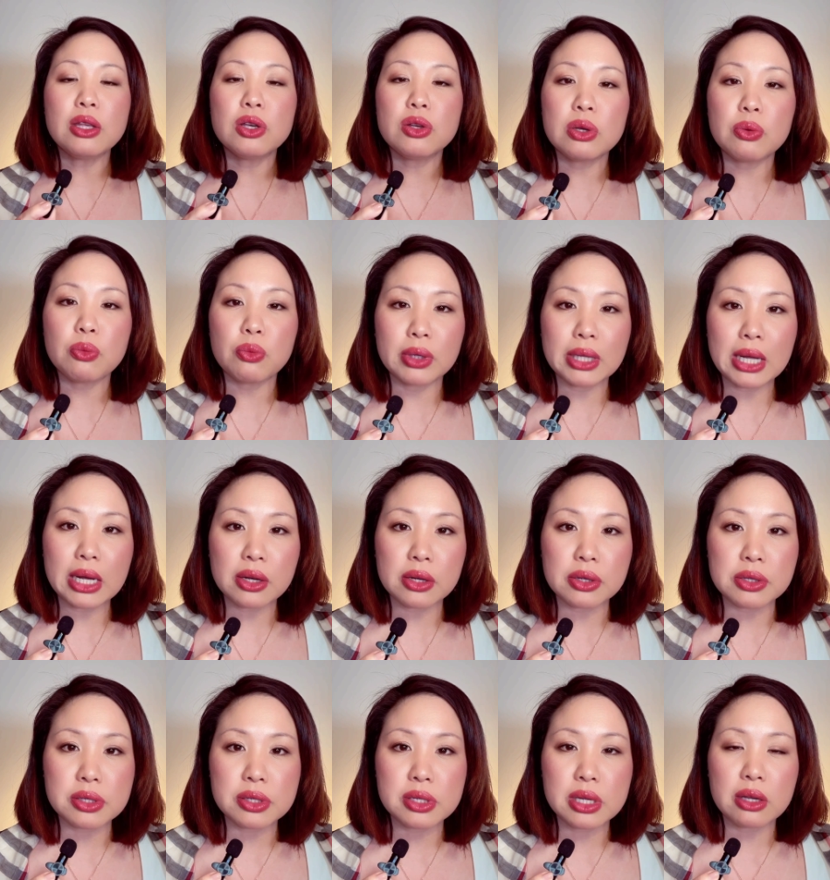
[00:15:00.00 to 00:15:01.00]
you want to
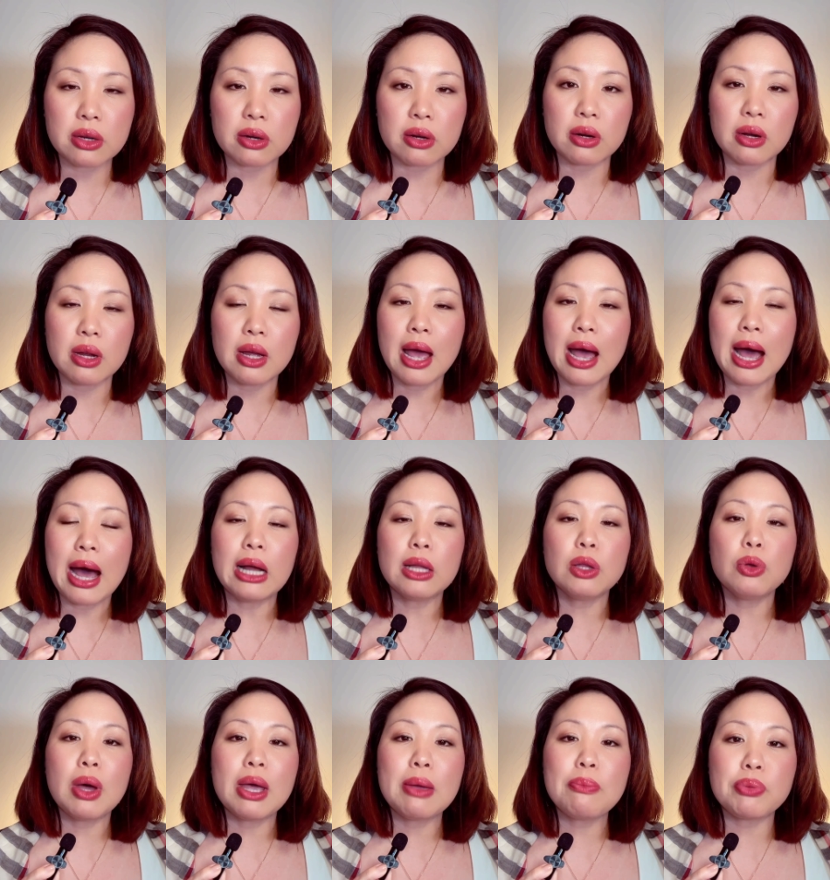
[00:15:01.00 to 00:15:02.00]
consider, how
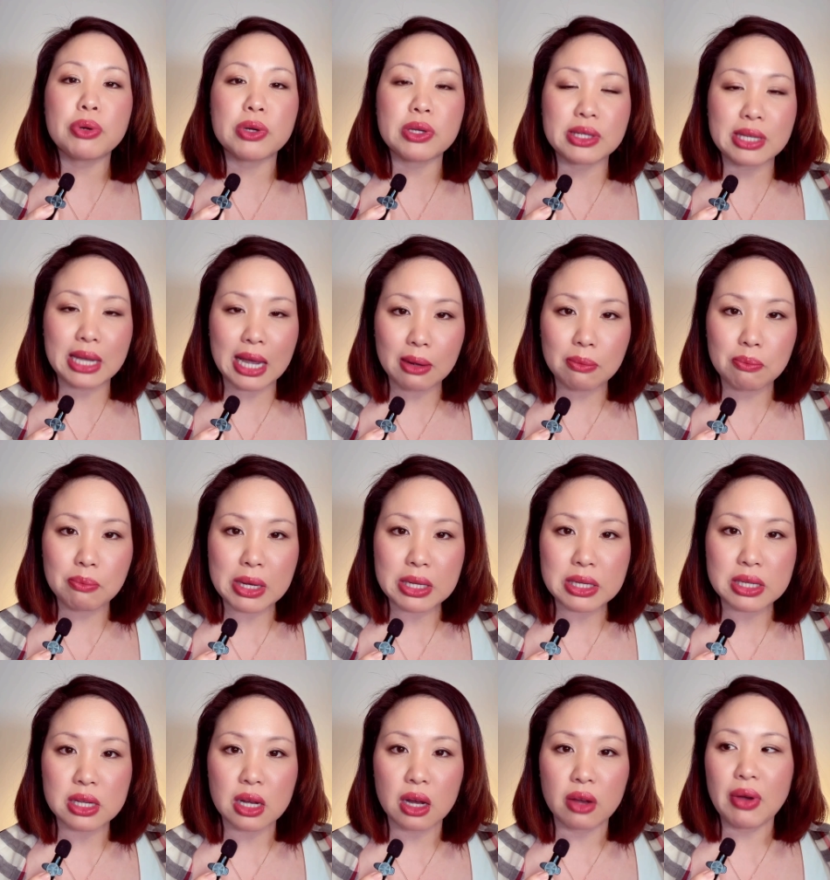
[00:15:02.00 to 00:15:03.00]
do I protect
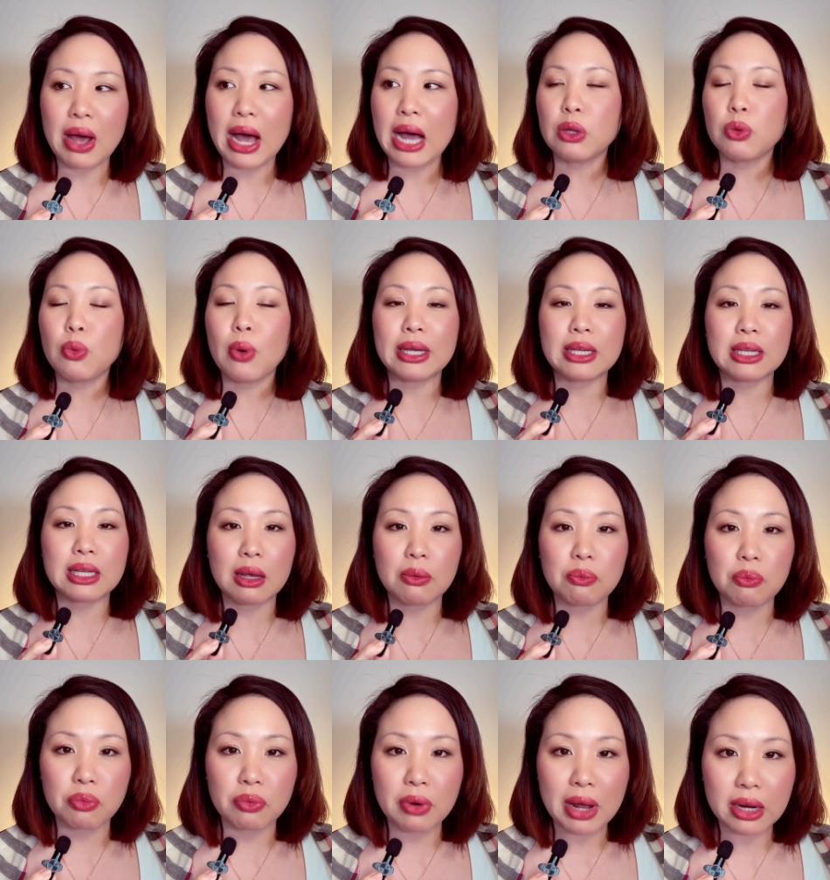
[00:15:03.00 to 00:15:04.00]
myself? How do I
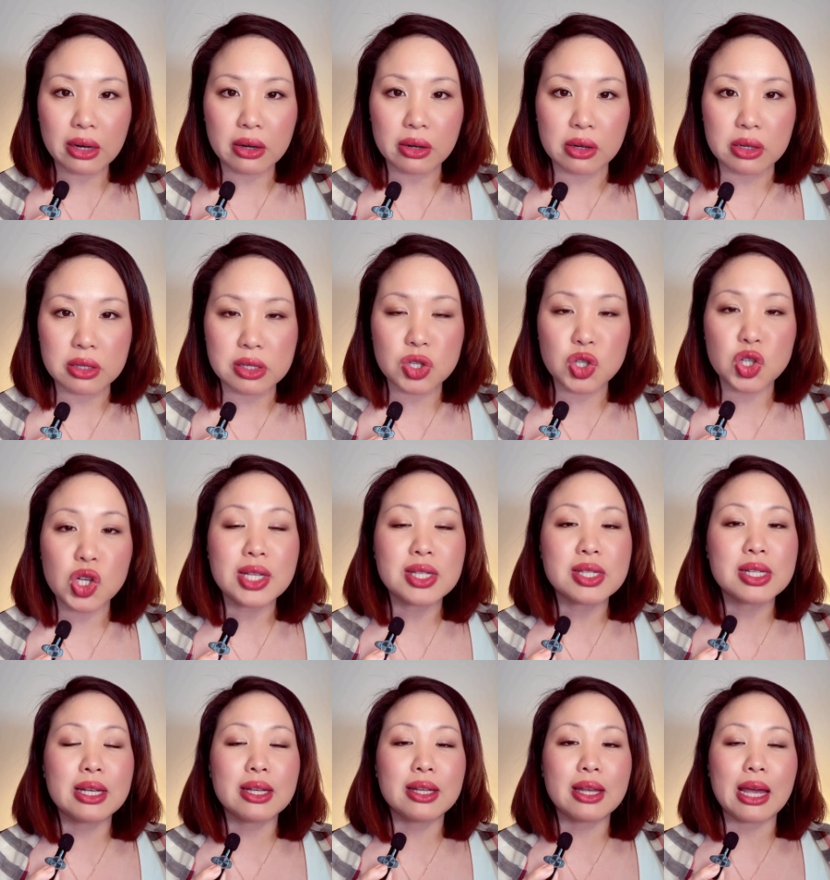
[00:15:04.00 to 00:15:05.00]
keep records
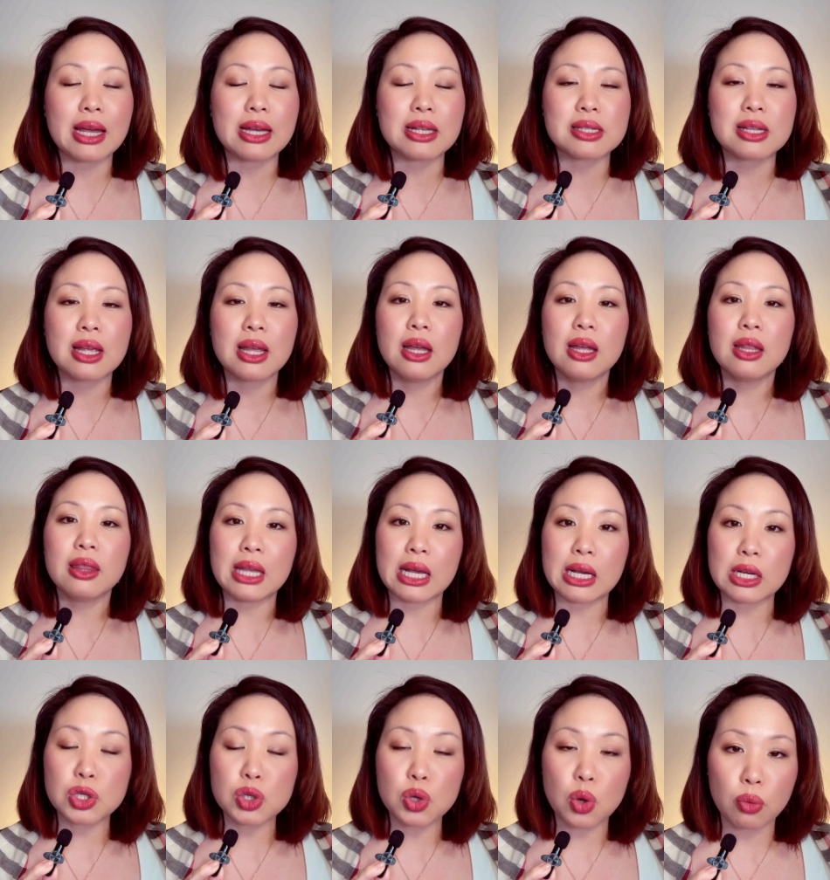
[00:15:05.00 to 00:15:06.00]
just in case
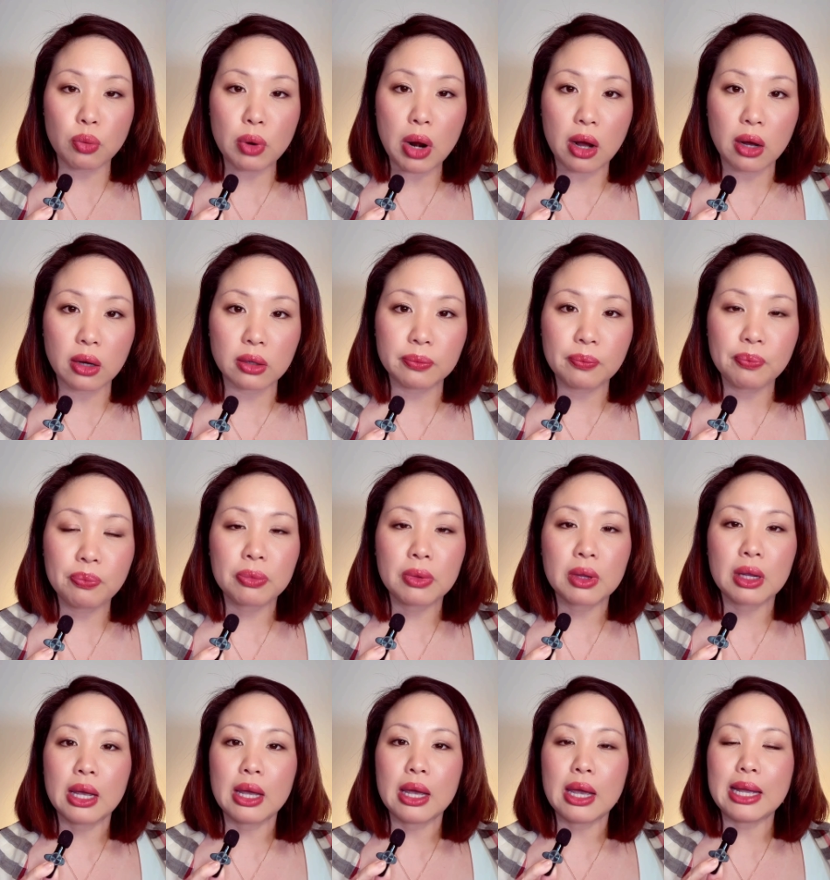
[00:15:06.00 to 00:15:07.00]
things go wrong?
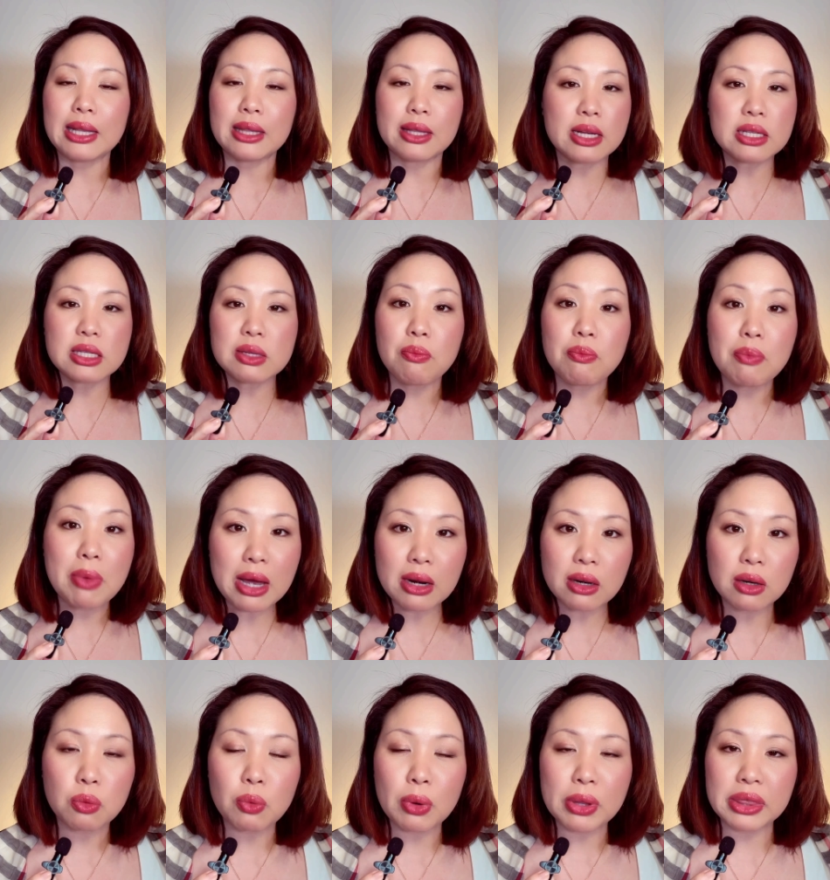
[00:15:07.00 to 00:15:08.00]
It doesn't
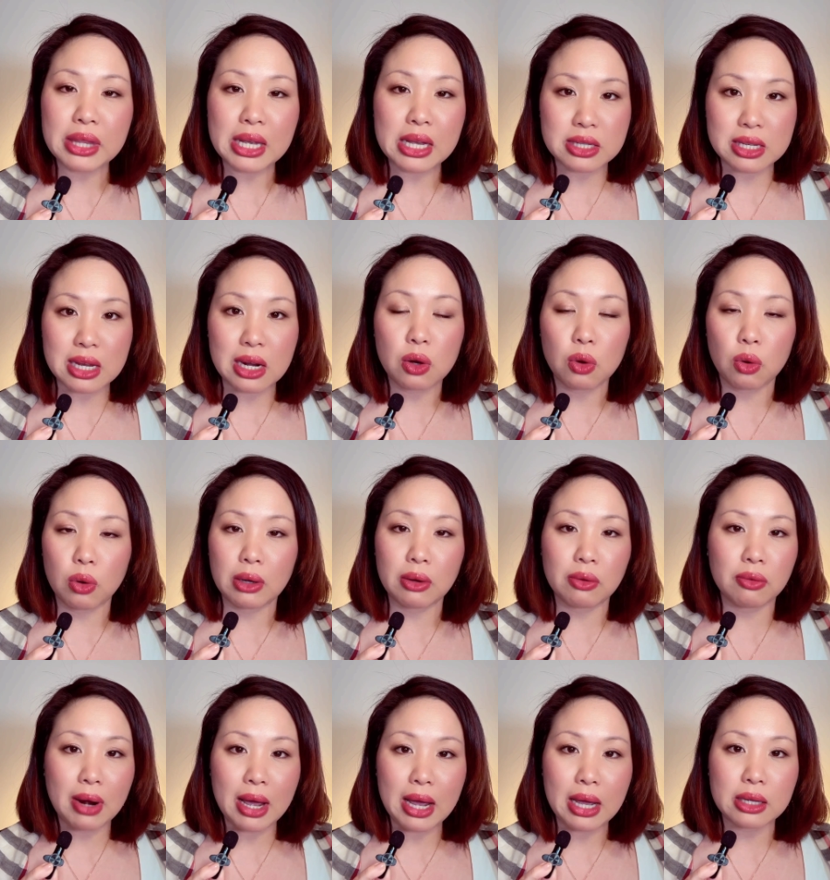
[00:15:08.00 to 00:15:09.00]
matter when things are
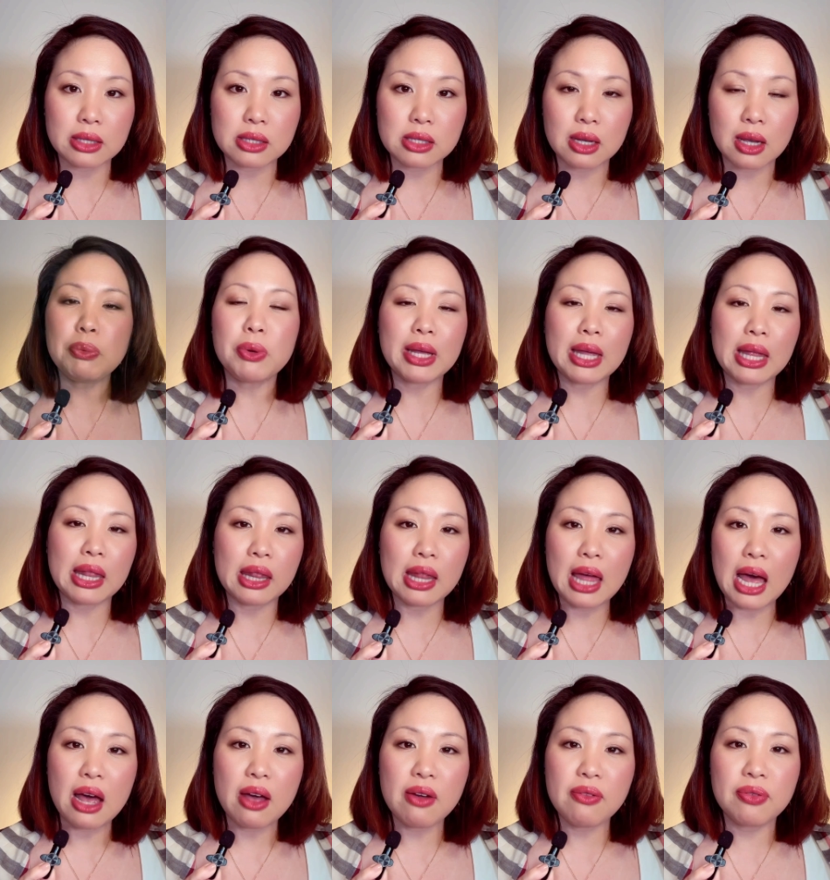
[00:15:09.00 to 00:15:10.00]
going right. People can
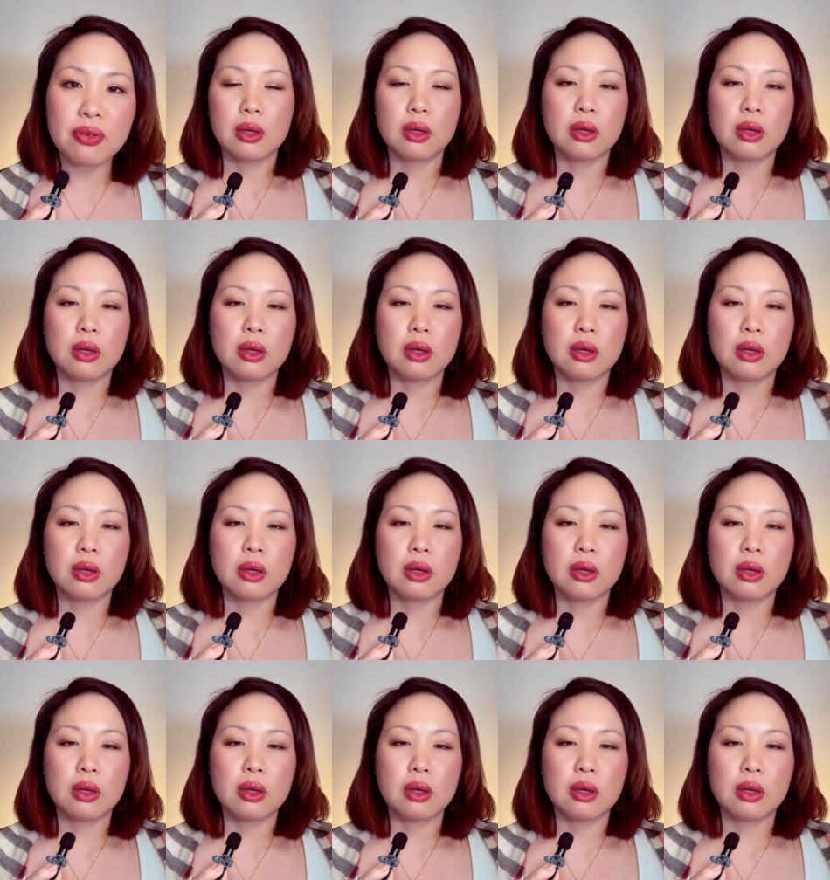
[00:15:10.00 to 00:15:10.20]
laugh,